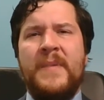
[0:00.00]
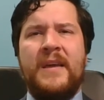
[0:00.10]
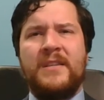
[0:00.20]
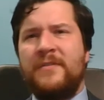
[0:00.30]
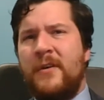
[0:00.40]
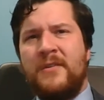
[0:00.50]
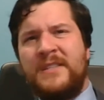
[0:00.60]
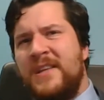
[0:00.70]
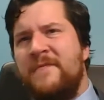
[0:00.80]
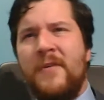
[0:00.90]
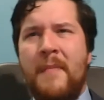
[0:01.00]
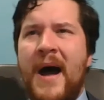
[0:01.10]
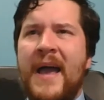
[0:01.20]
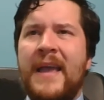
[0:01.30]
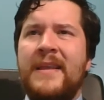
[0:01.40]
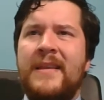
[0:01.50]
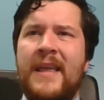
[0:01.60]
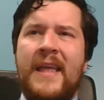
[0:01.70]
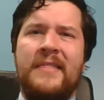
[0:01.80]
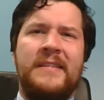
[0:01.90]
because of our sinful
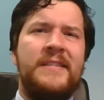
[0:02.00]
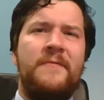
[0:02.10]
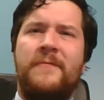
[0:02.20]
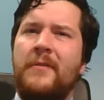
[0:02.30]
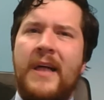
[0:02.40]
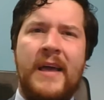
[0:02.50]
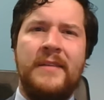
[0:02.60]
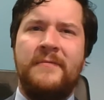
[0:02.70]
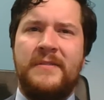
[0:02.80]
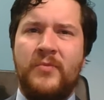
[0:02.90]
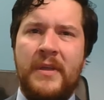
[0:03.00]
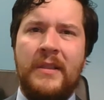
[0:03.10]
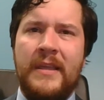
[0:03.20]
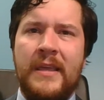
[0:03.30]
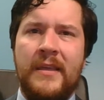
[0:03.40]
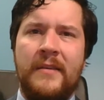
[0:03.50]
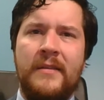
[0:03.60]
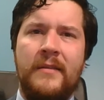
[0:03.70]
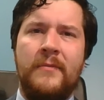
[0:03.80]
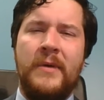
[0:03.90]
mind and the sinful lives we lead
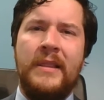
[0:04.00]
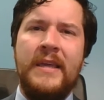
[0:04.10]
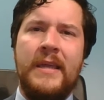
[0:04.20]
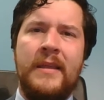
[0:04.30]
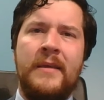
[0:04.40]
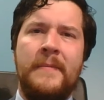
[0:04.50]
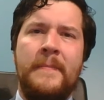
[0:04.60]
we lead